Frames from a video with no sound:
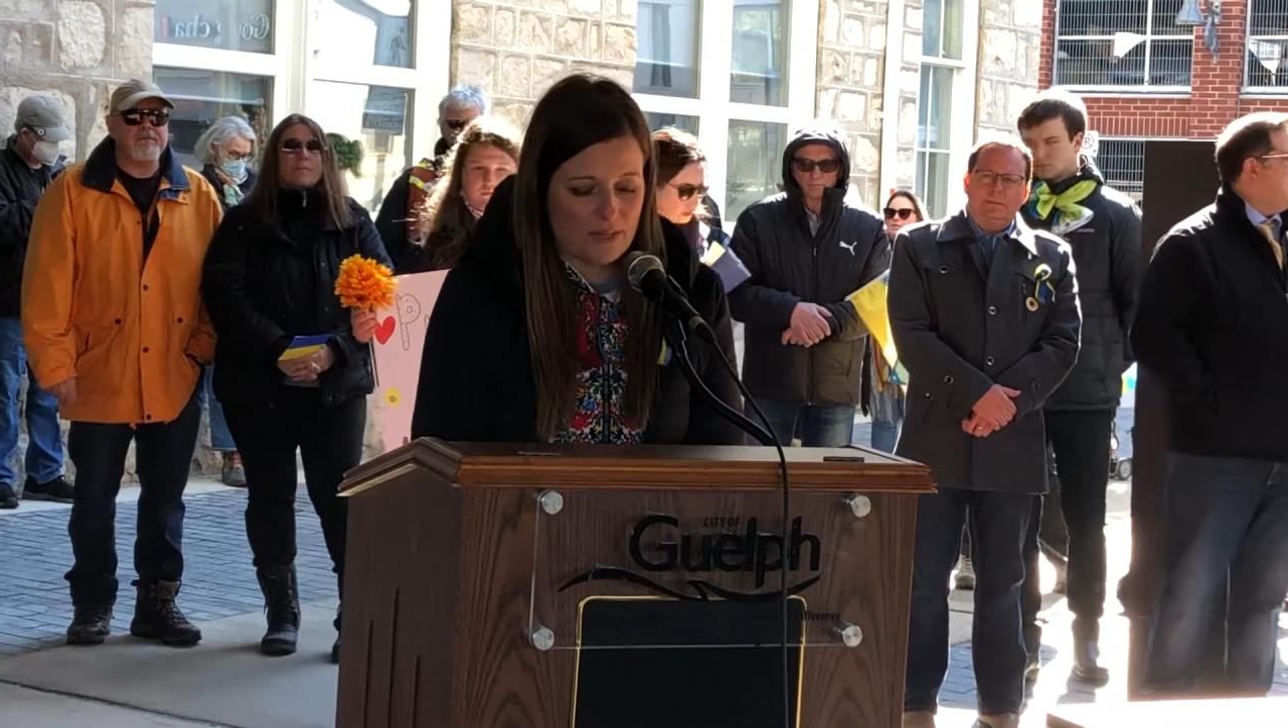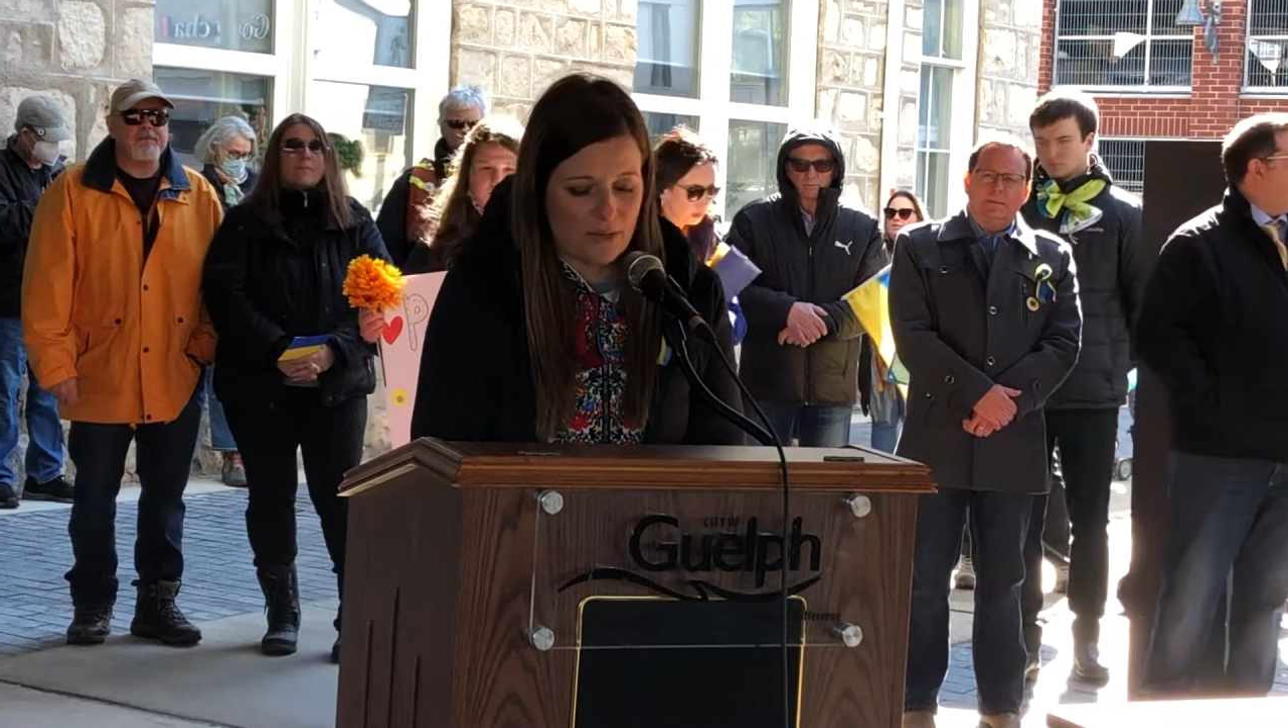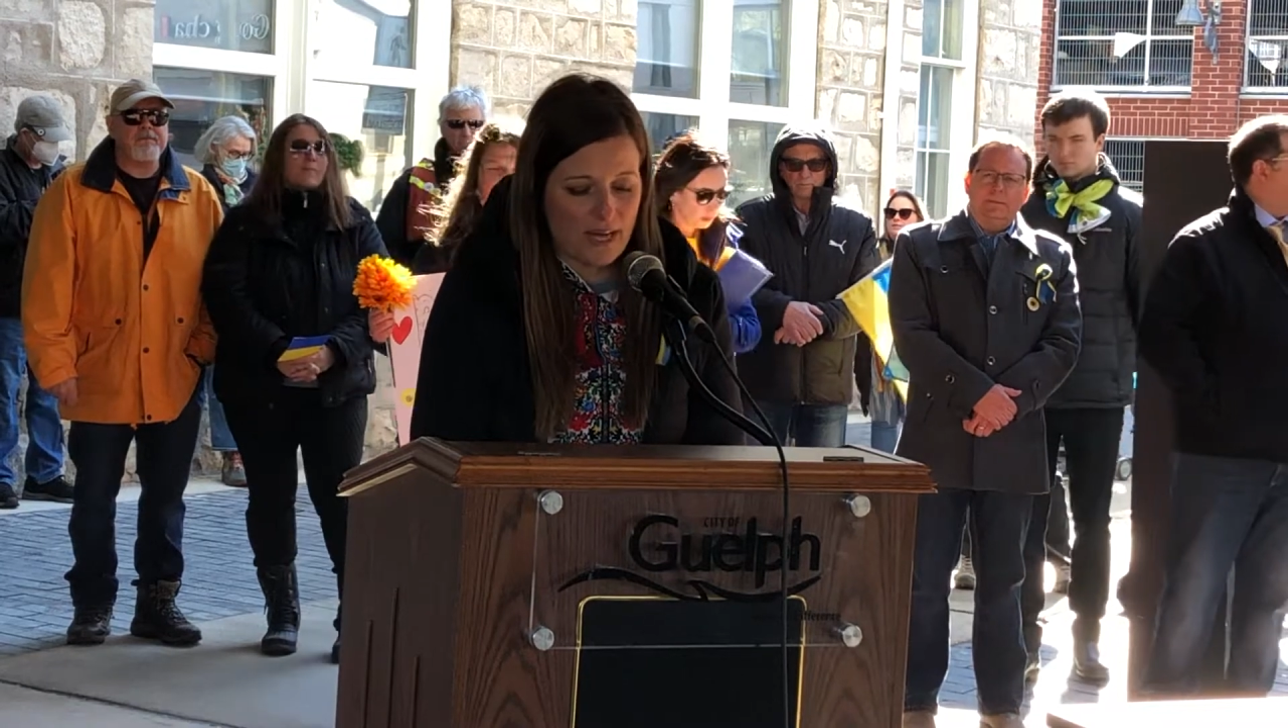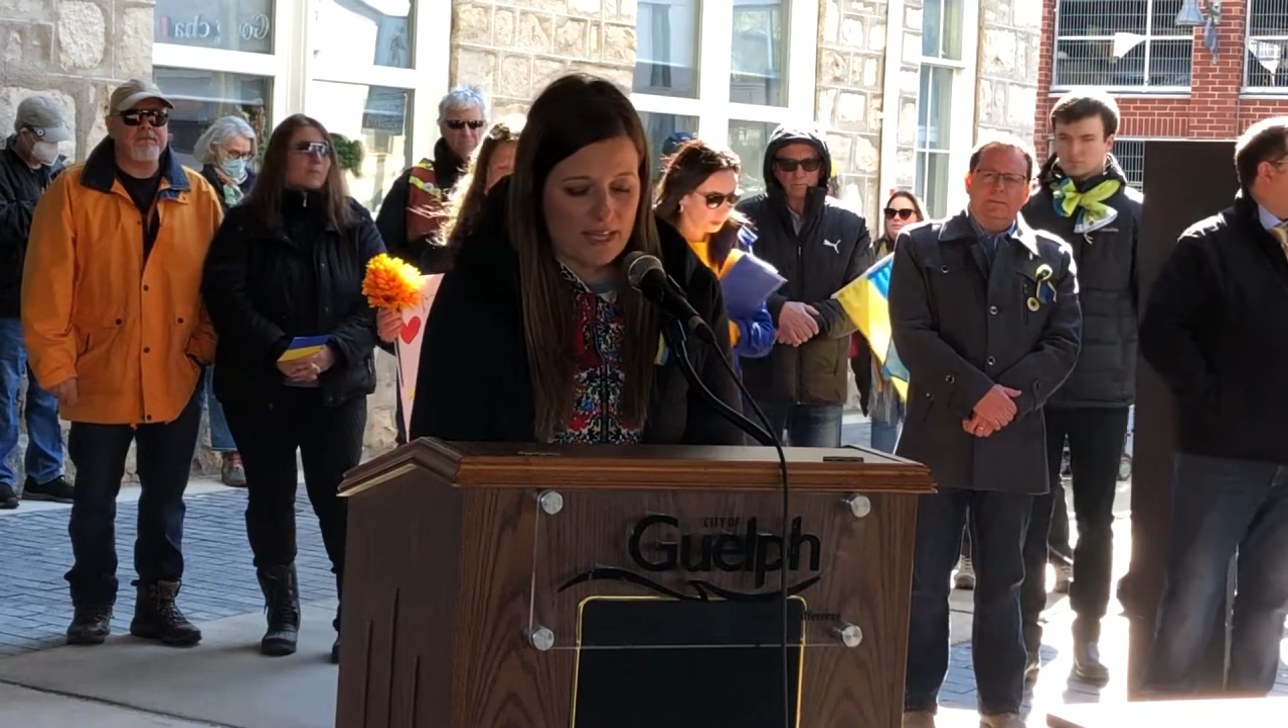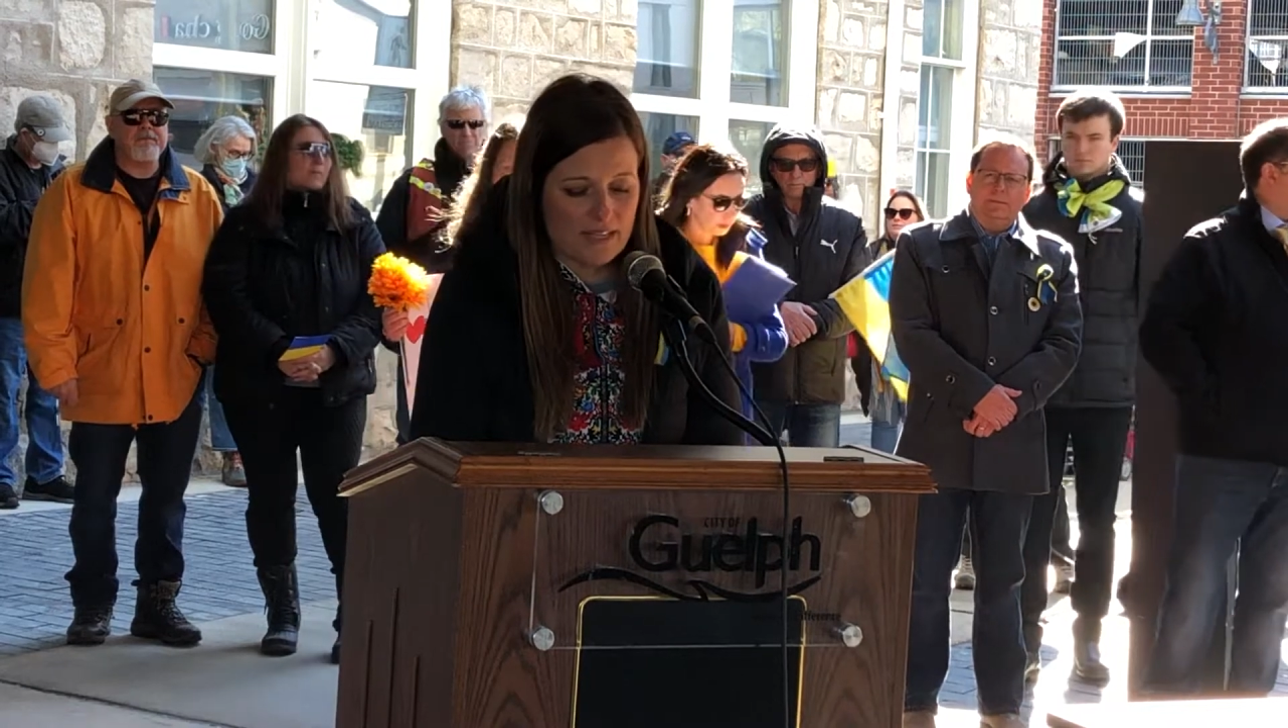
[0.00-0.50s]

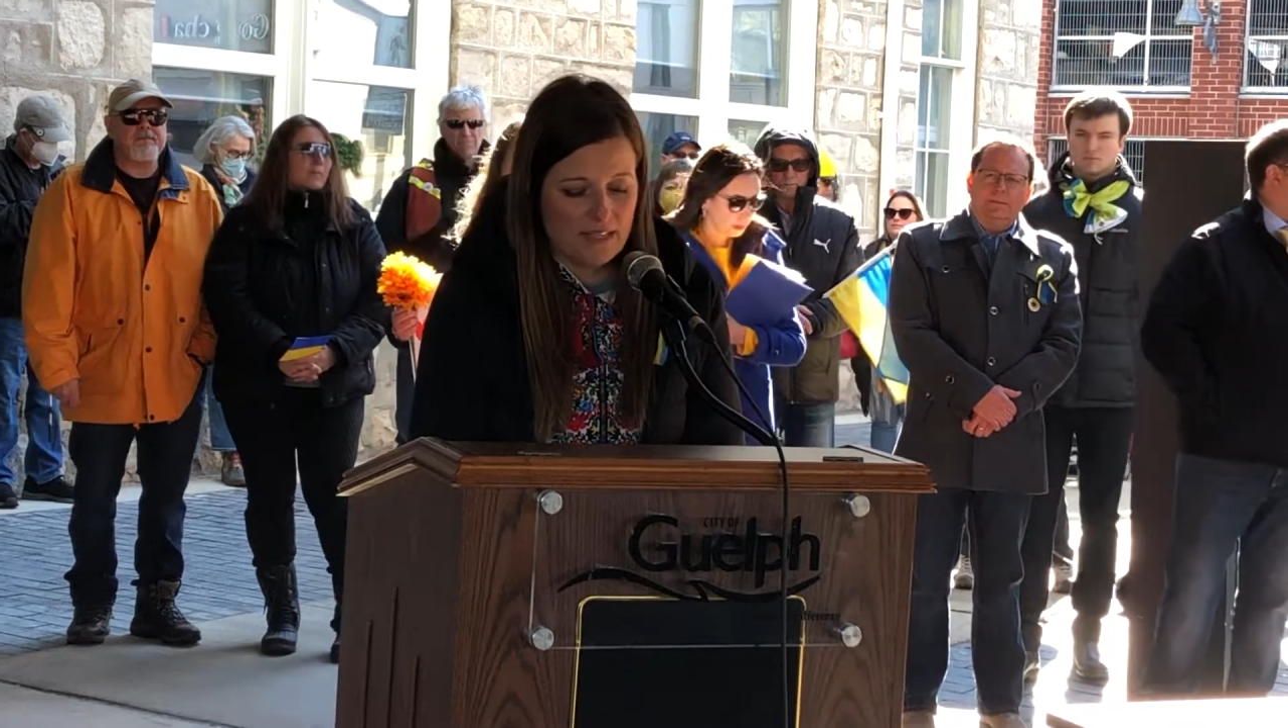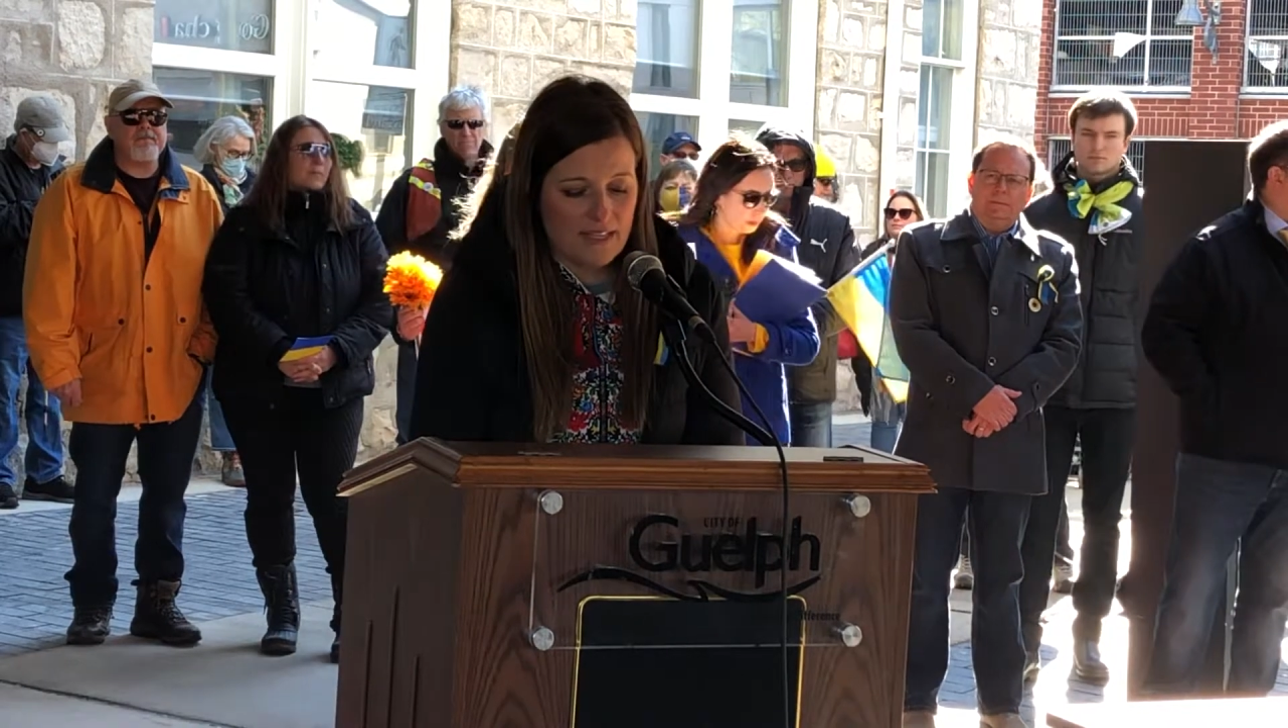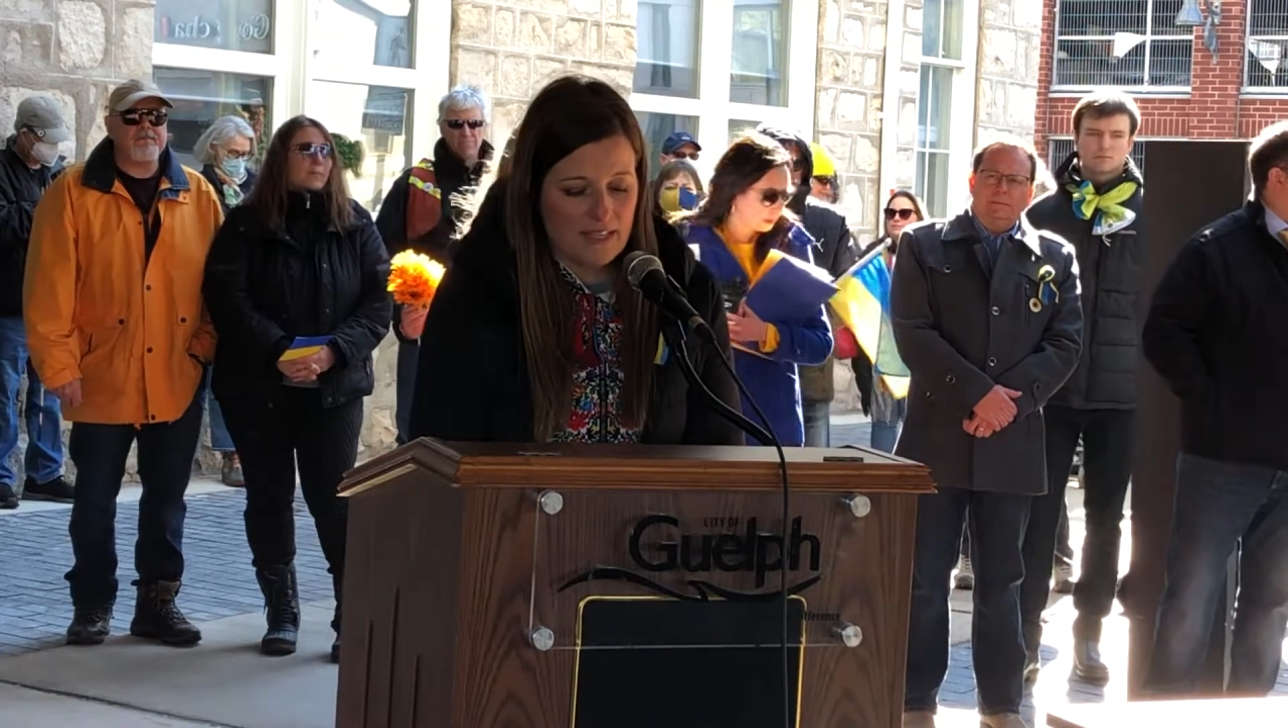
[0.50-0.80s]
Ukraine